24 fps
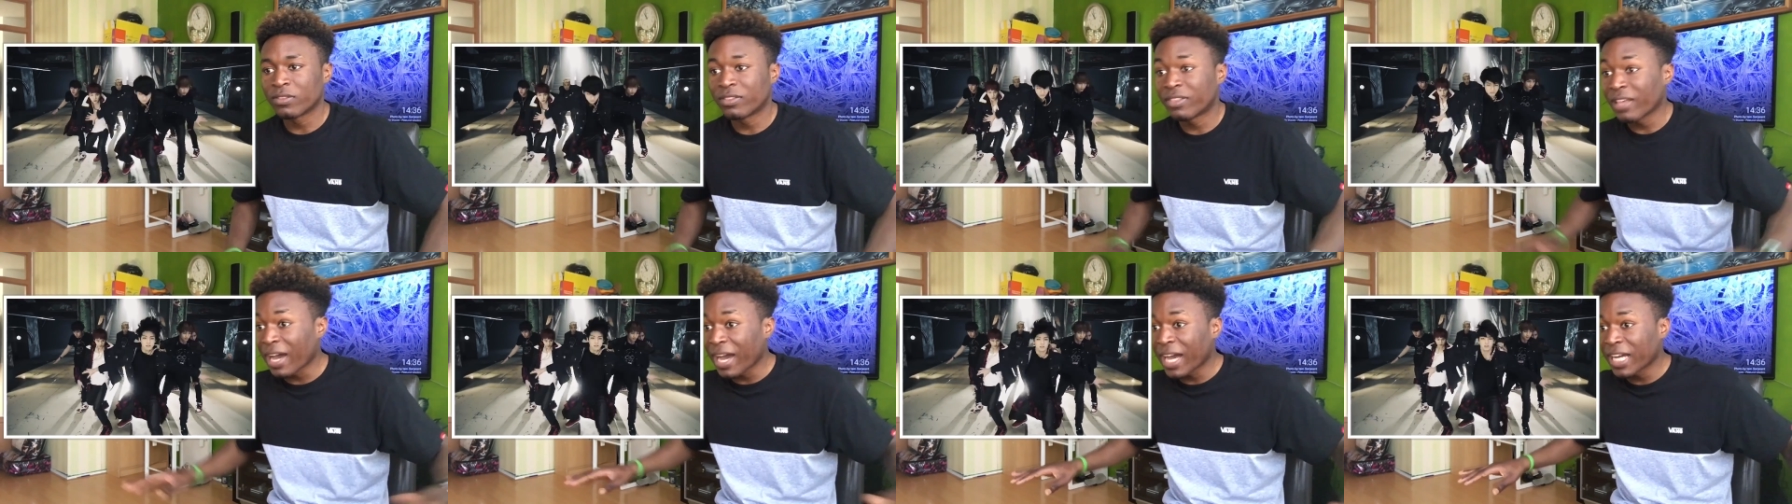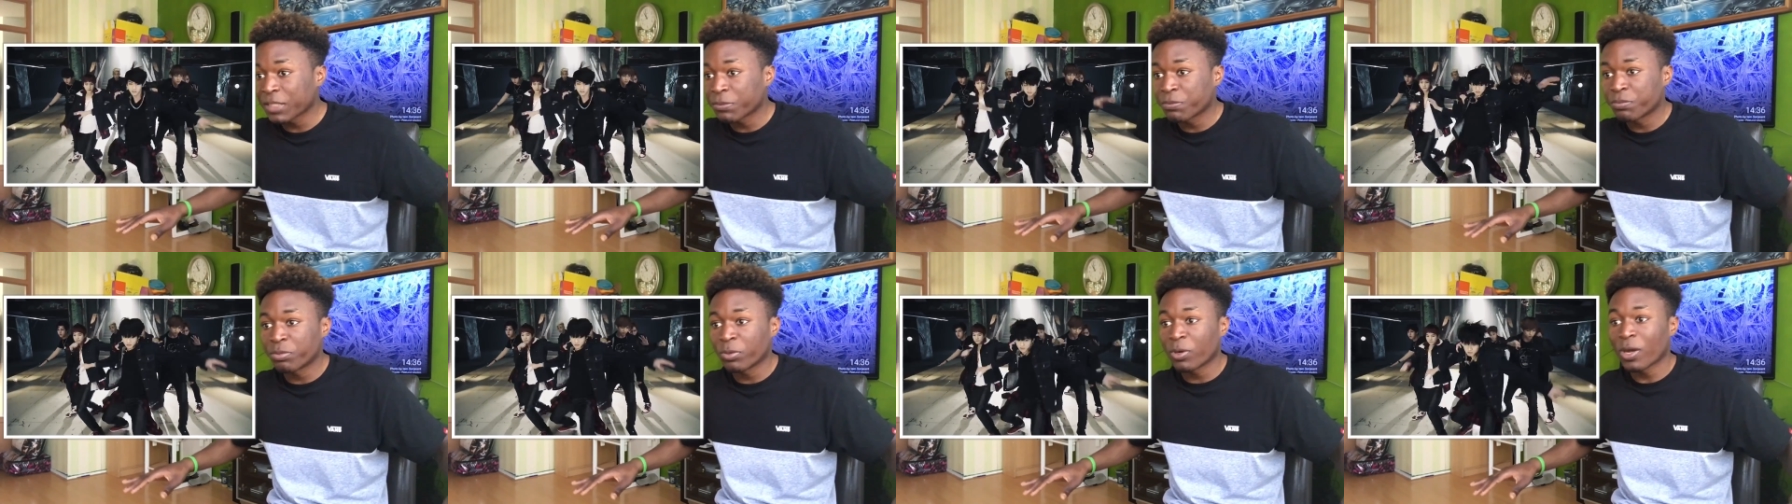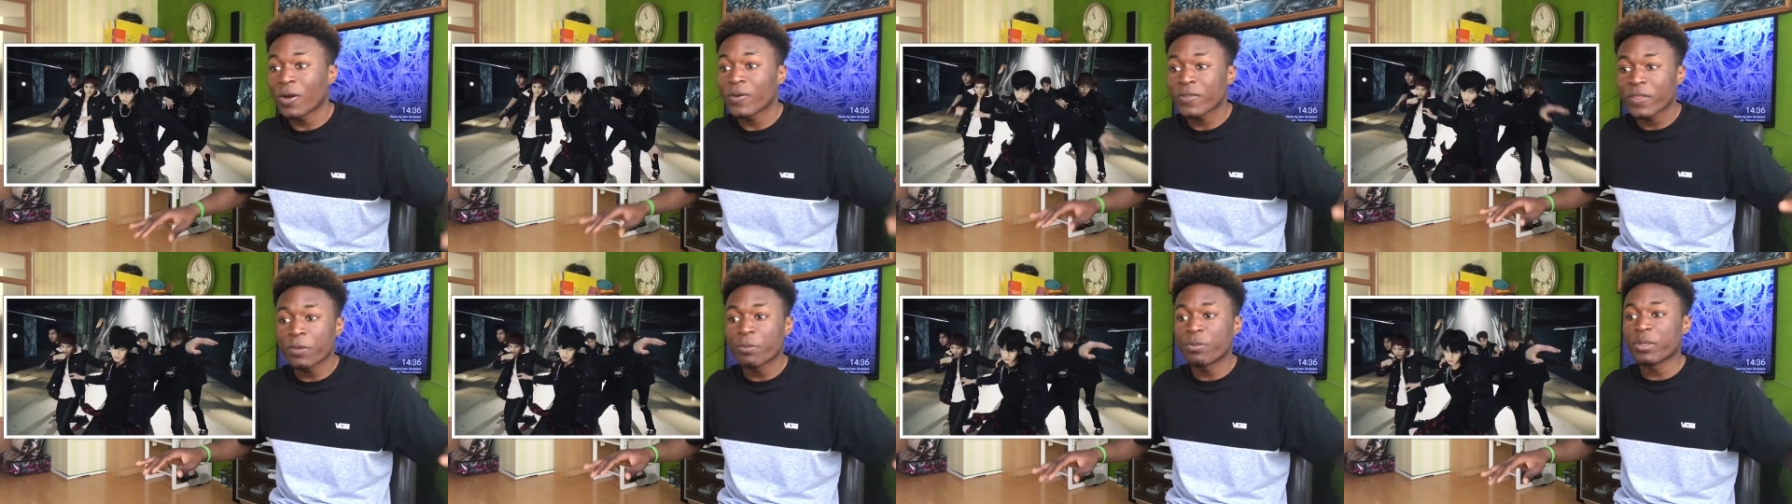That, bro,
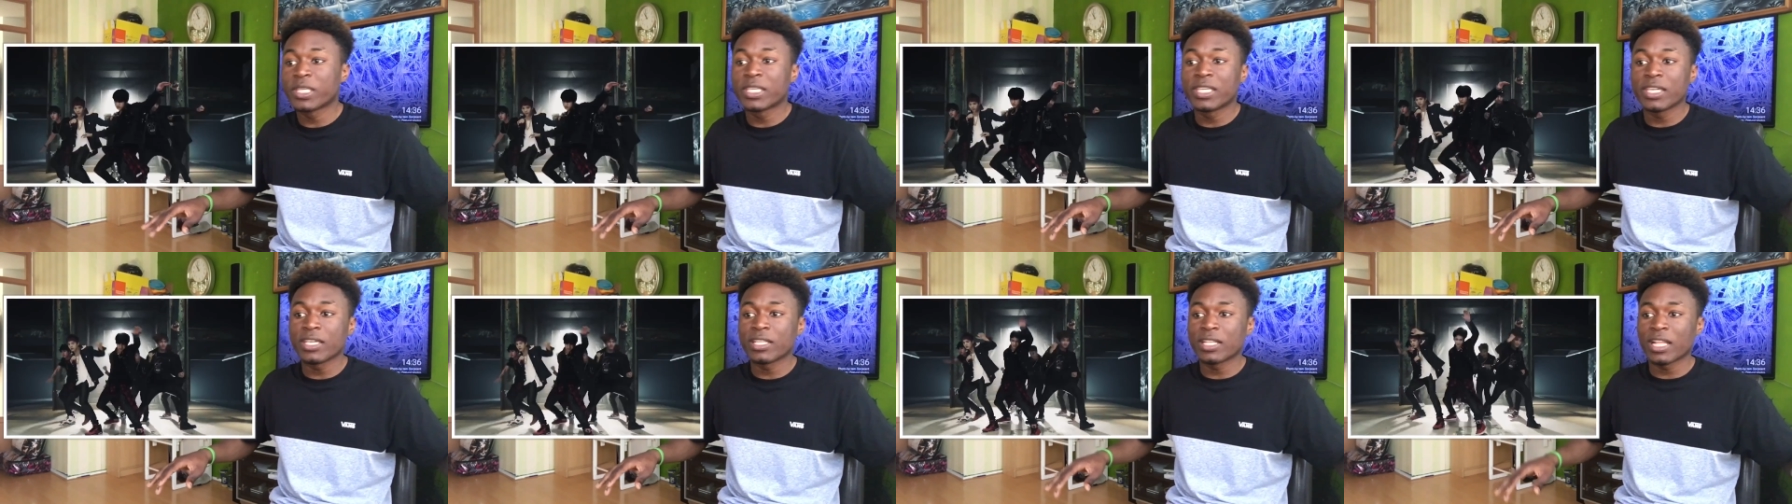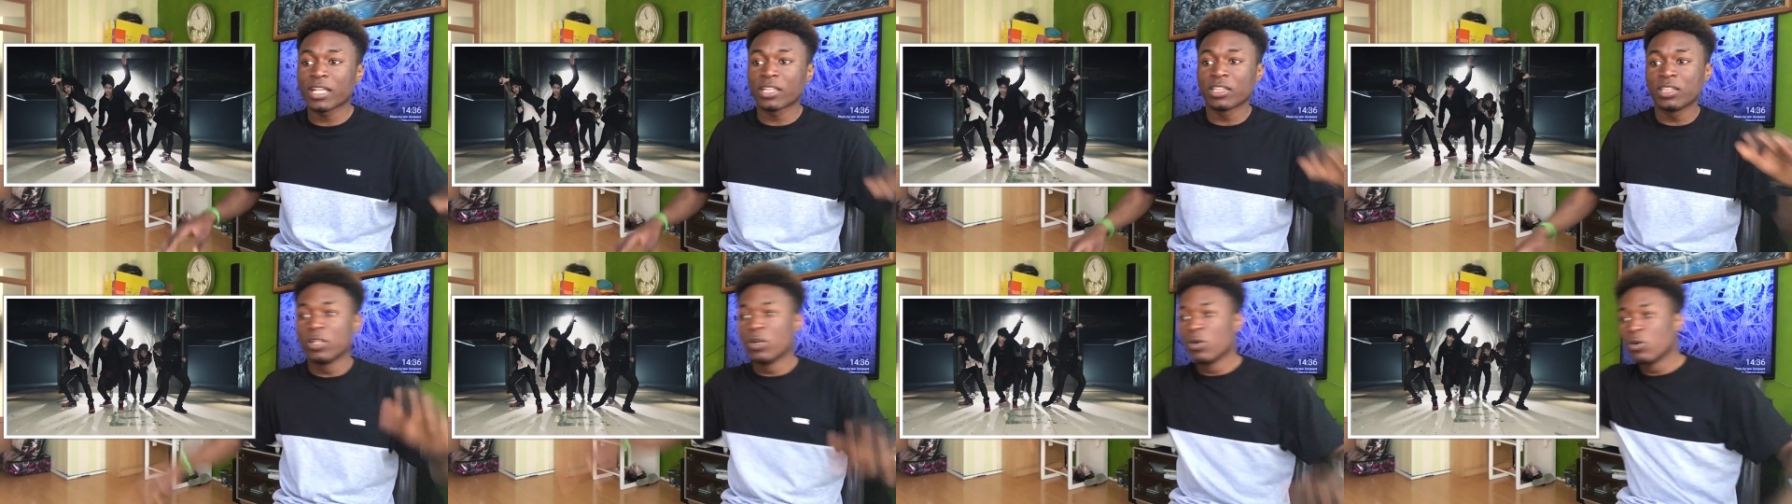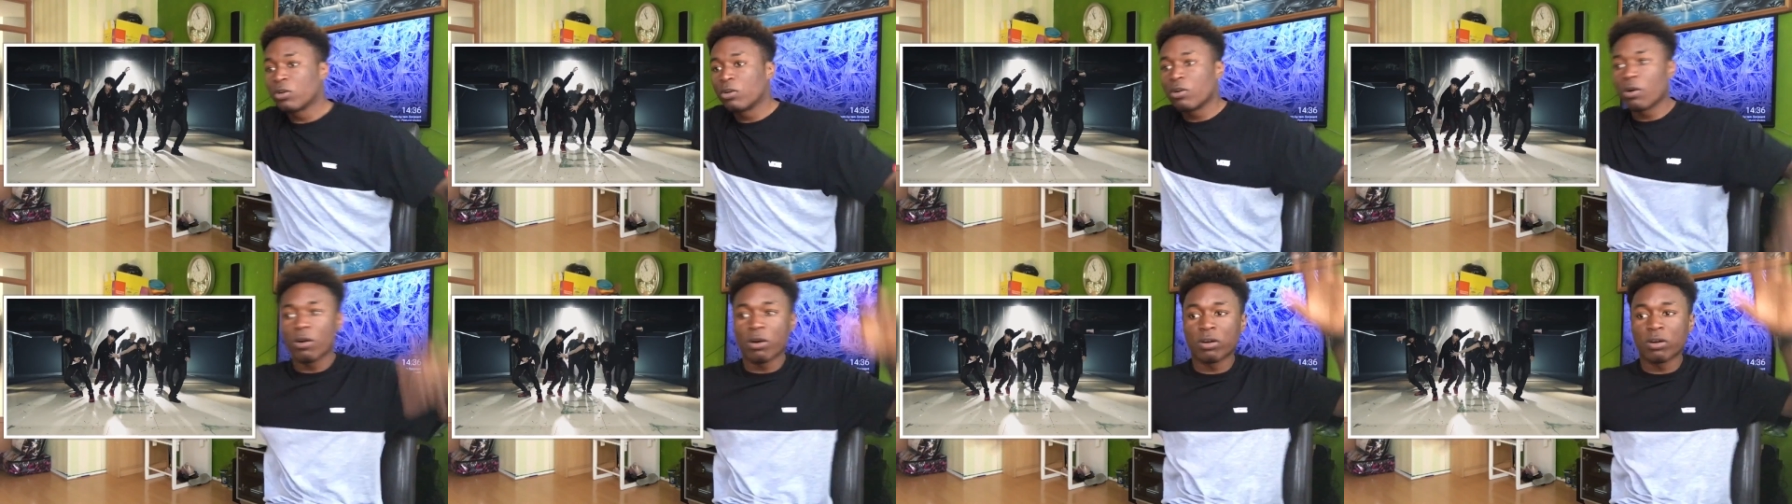how they begin. Like look,